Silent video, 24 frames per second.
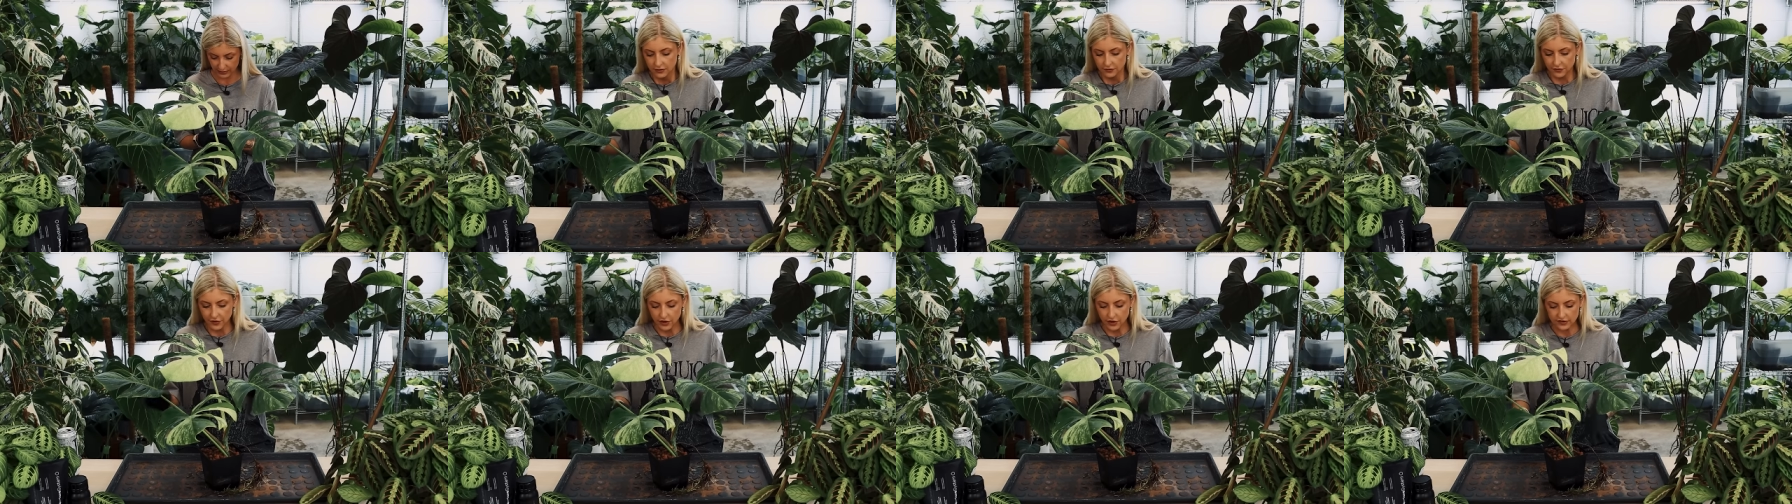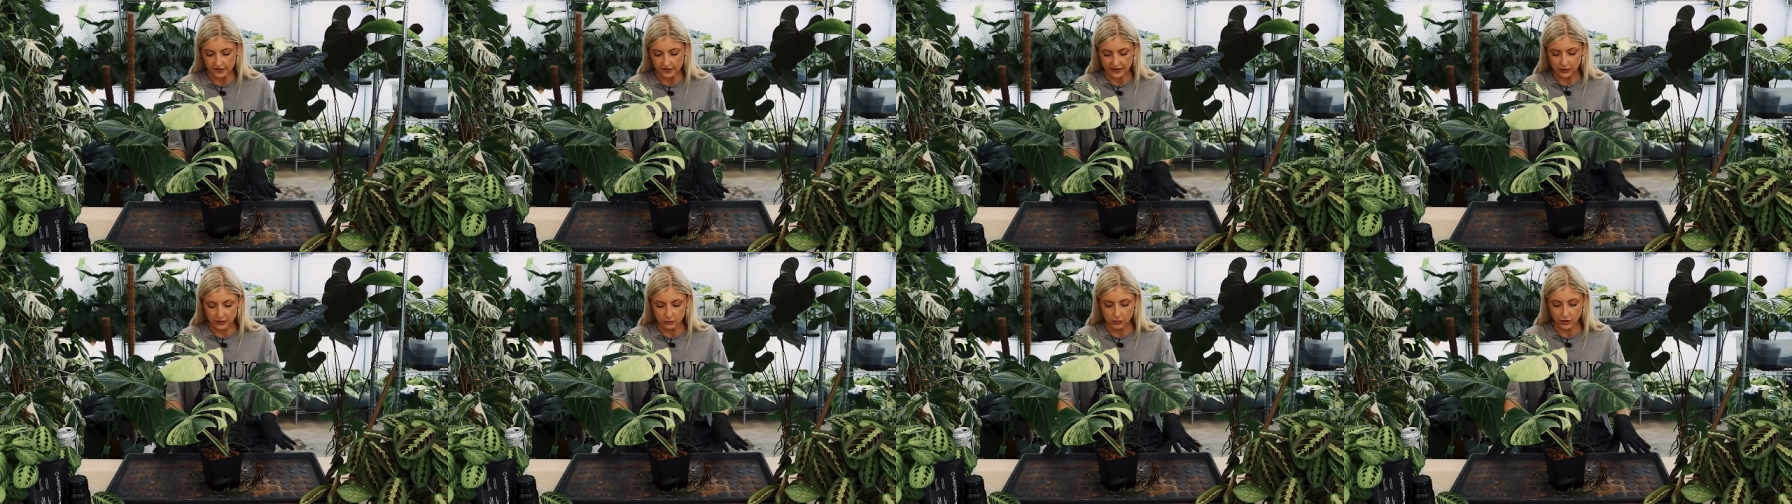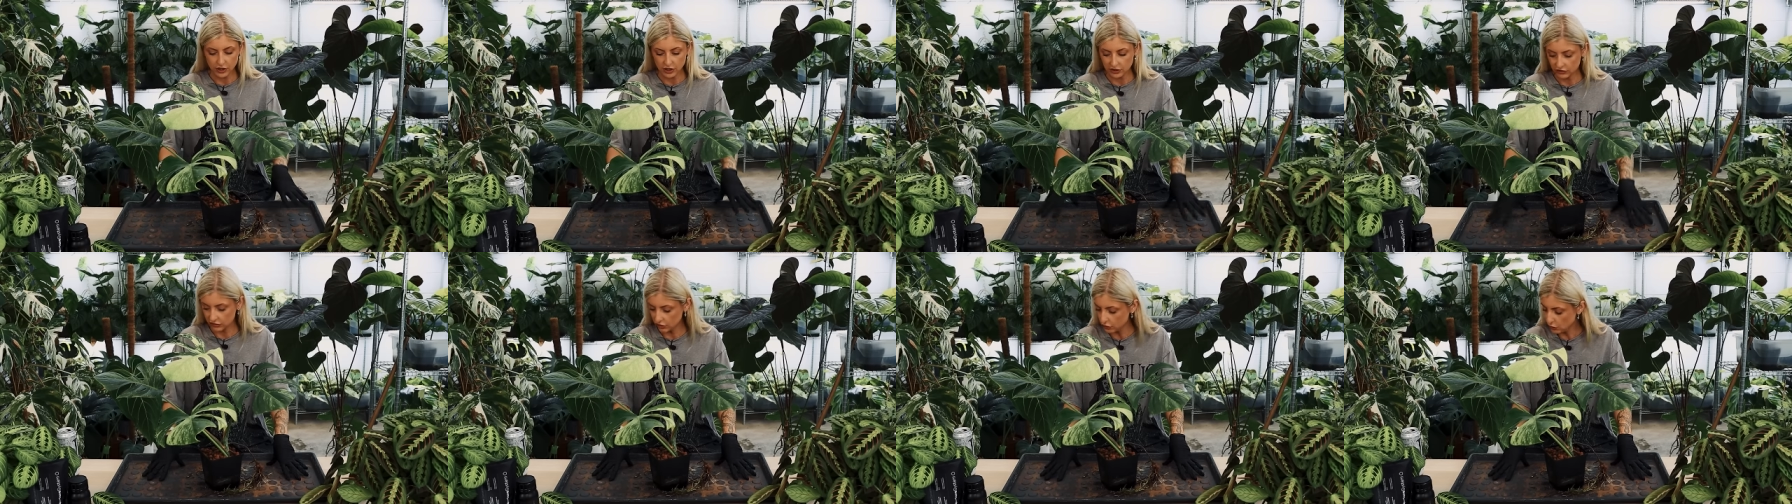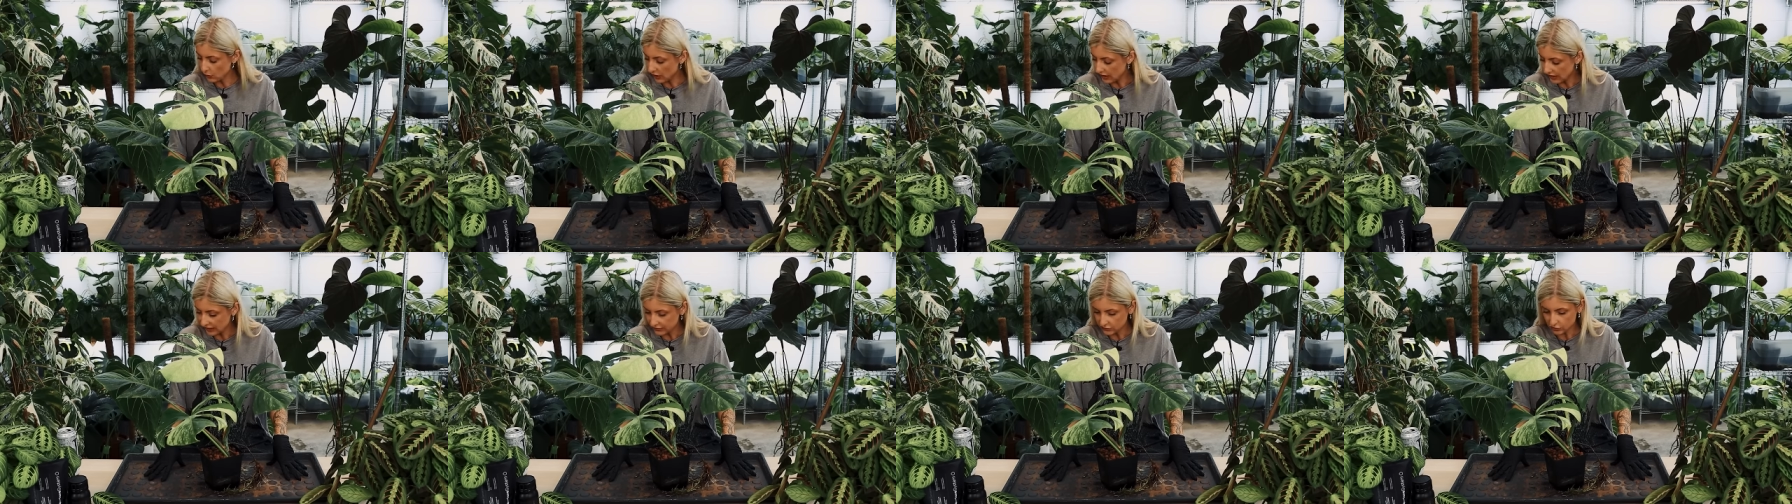First thing we're going to do
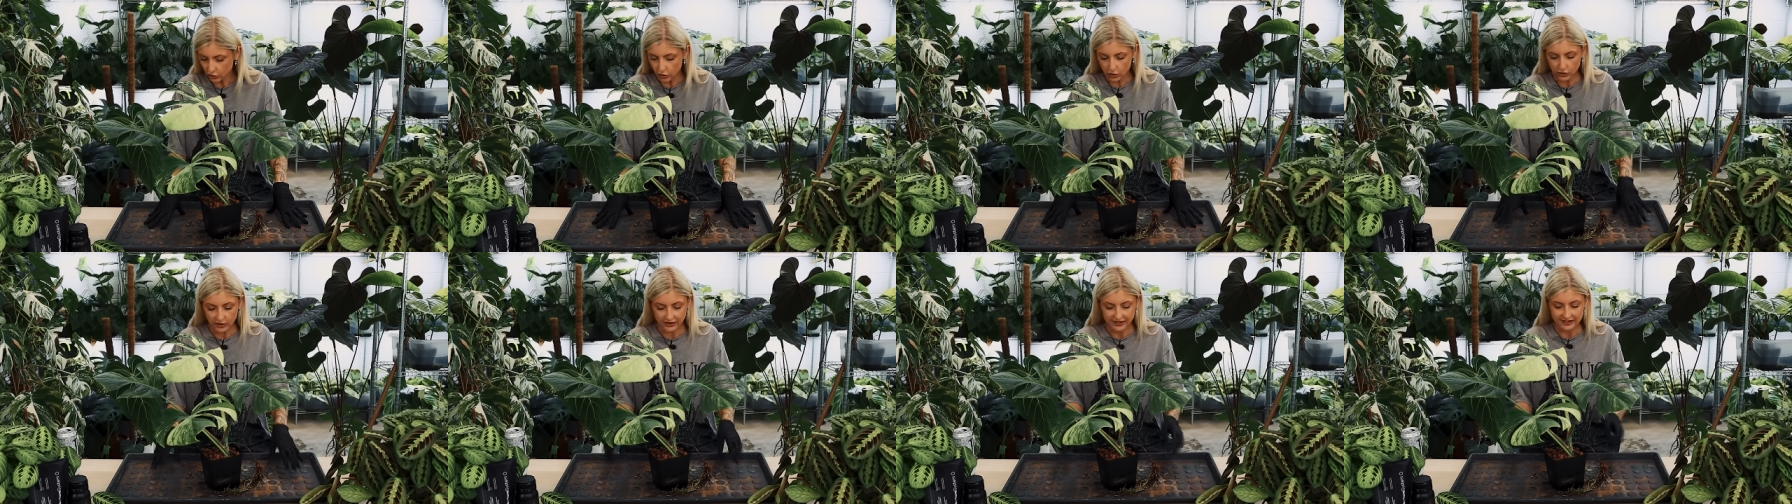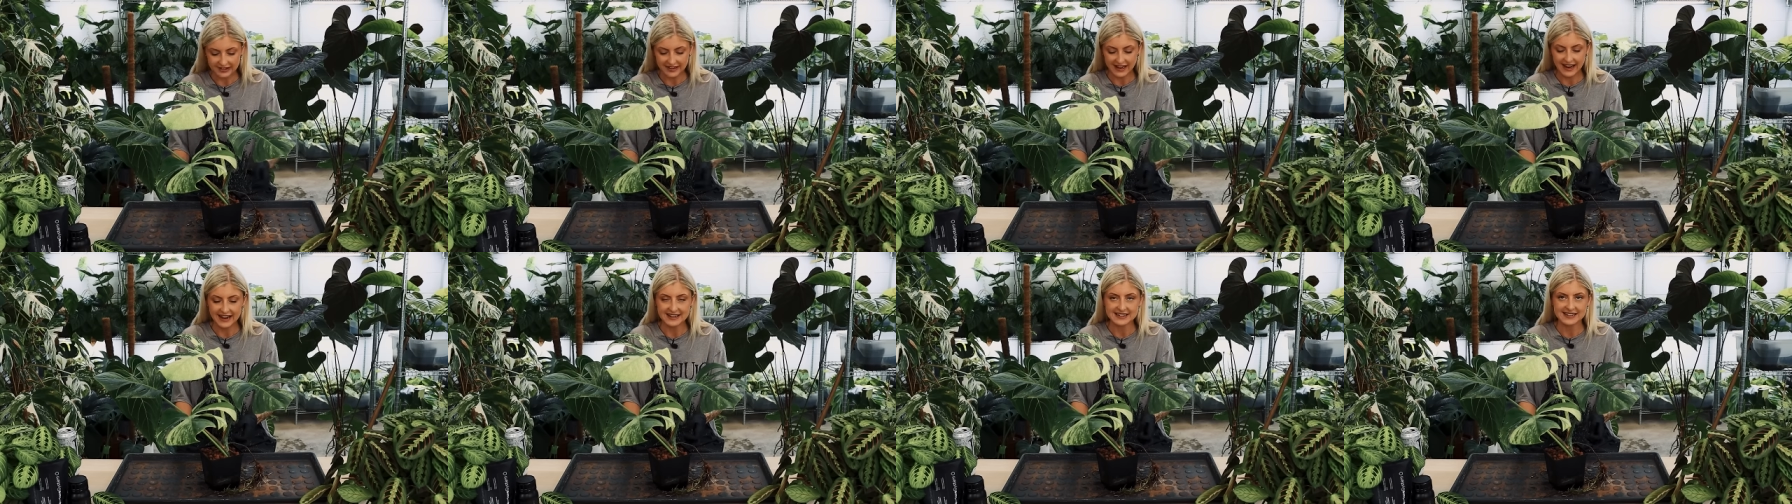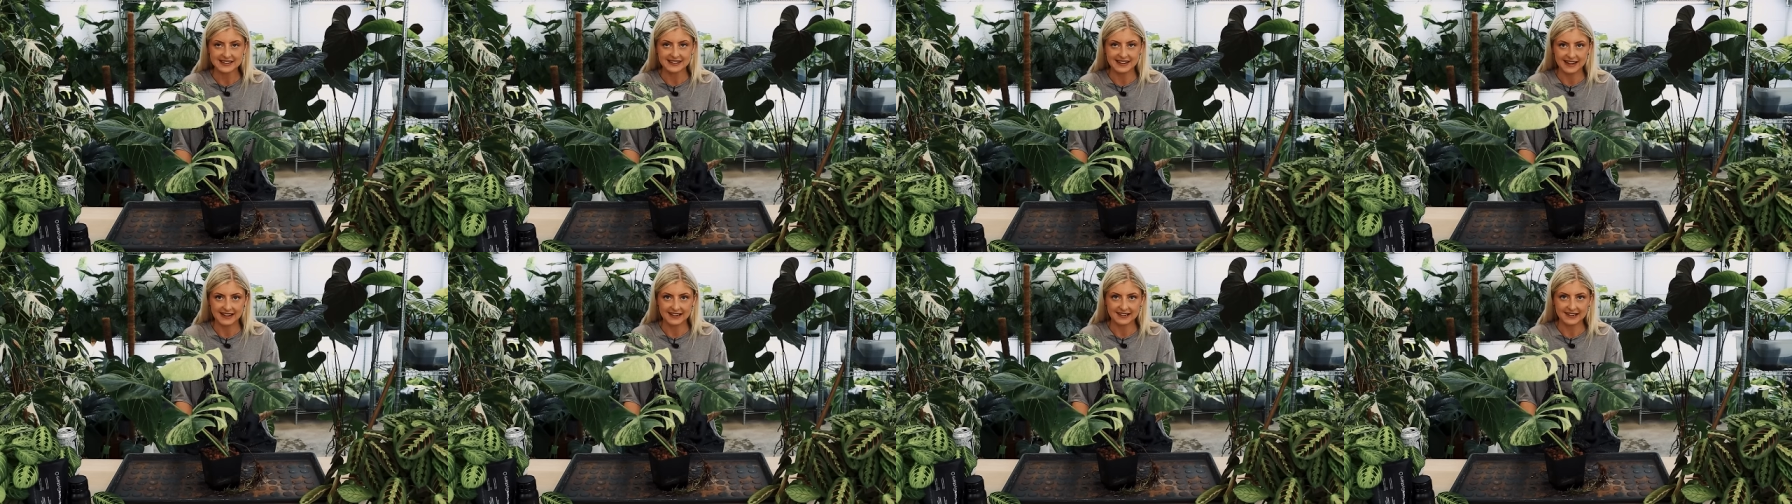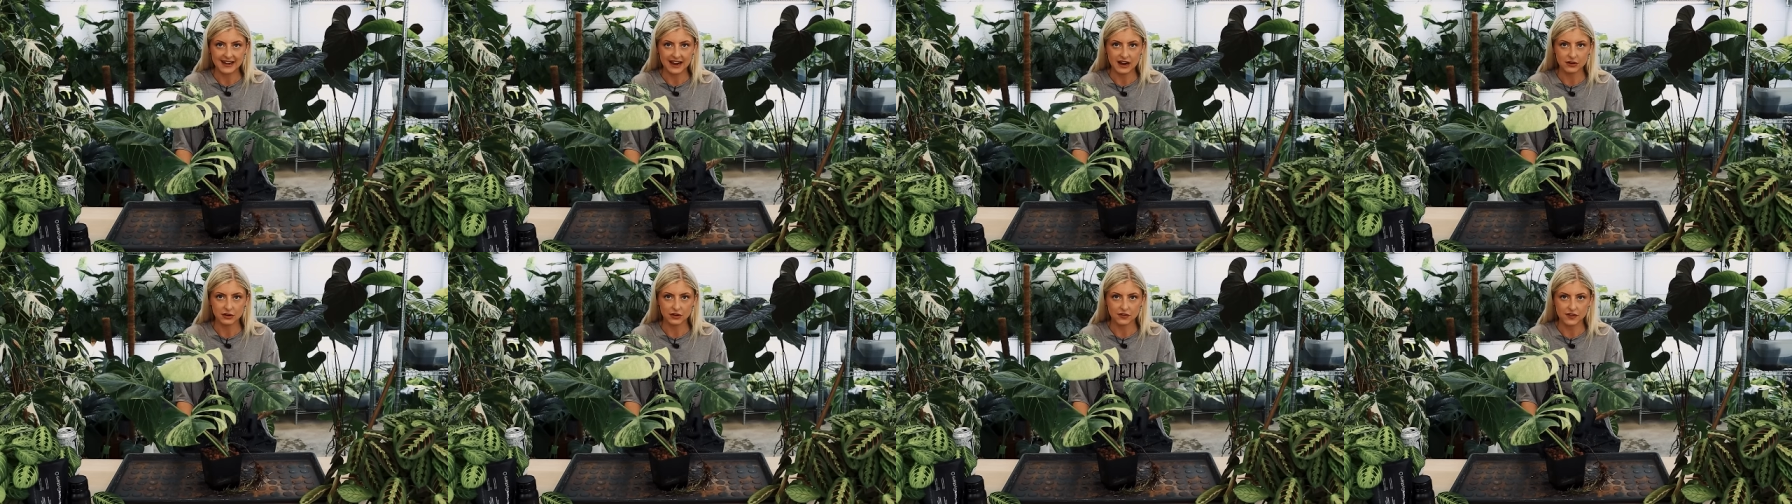while I talk is get this
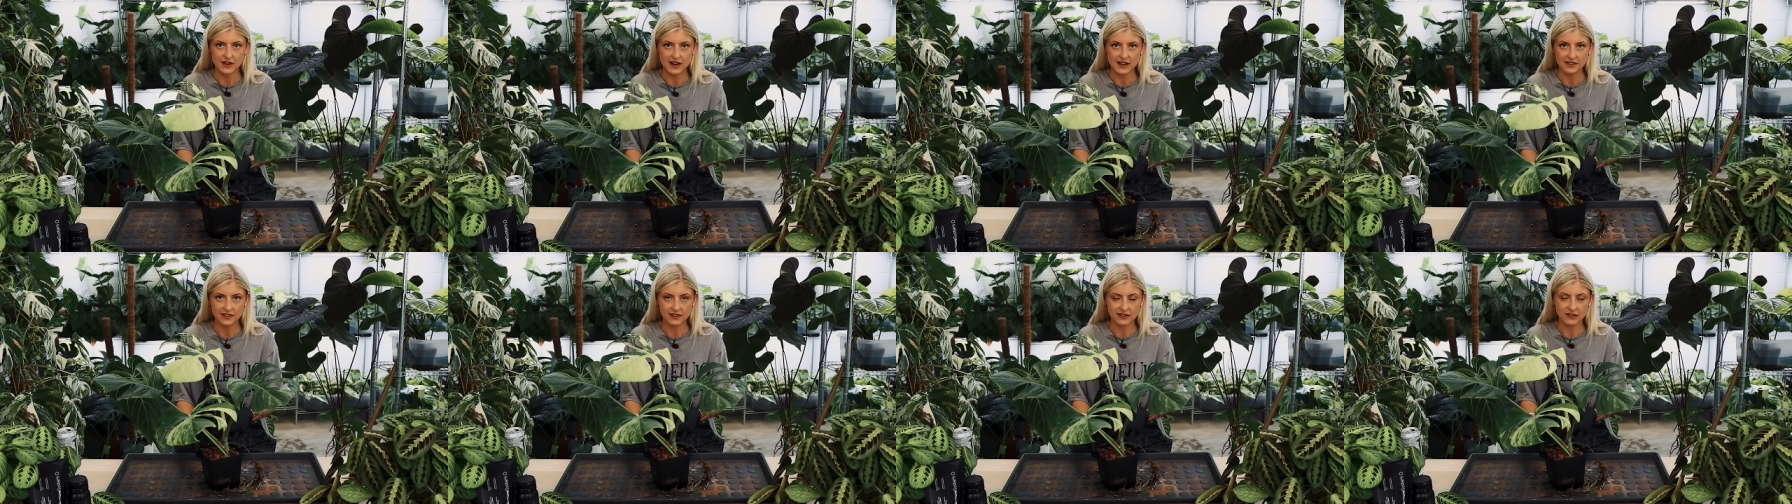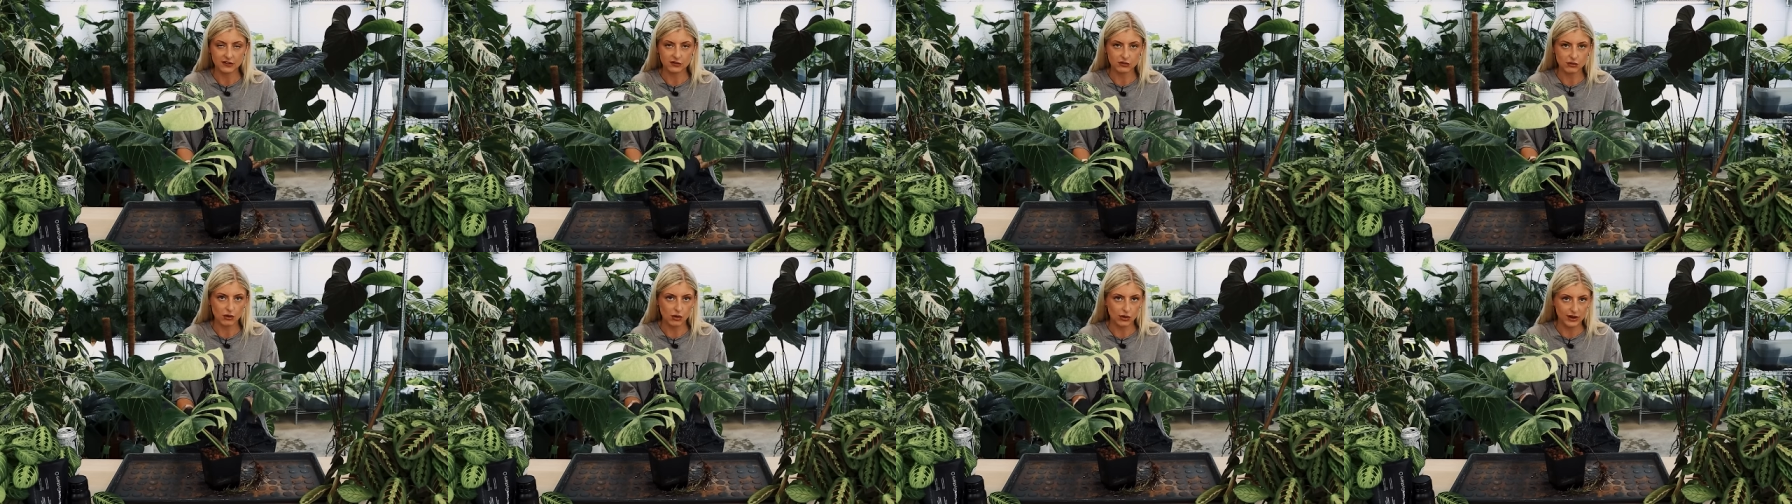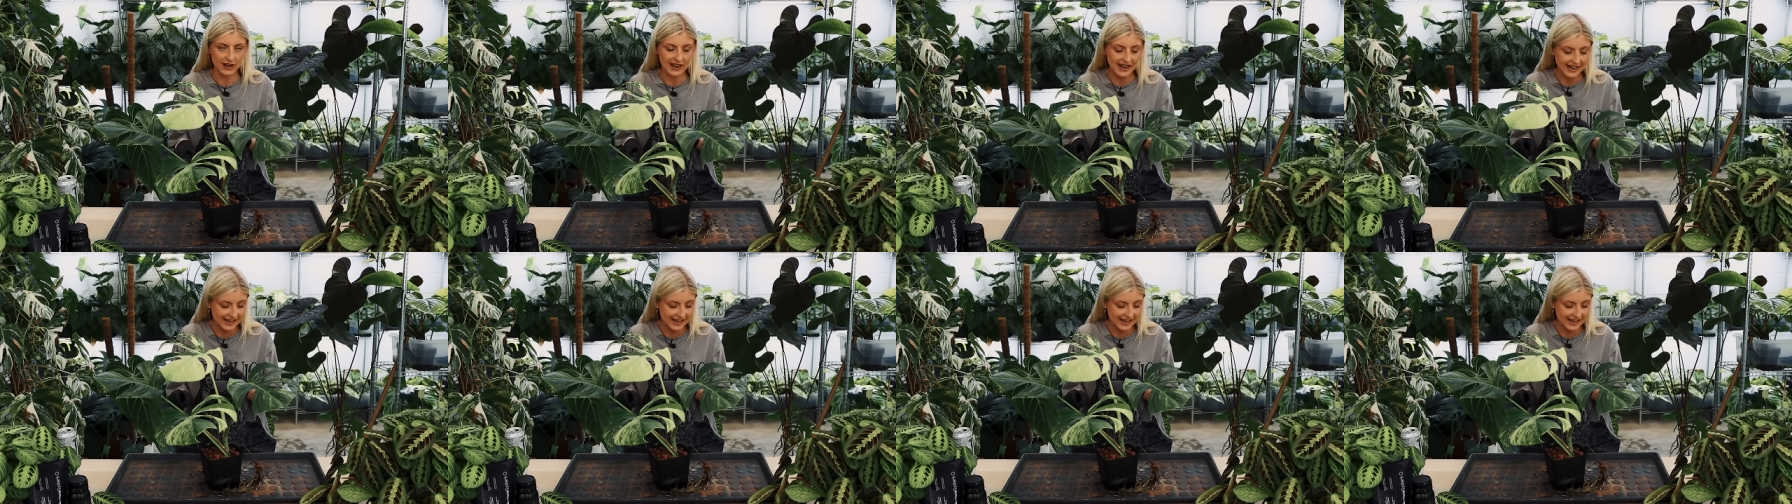out of here. This is grown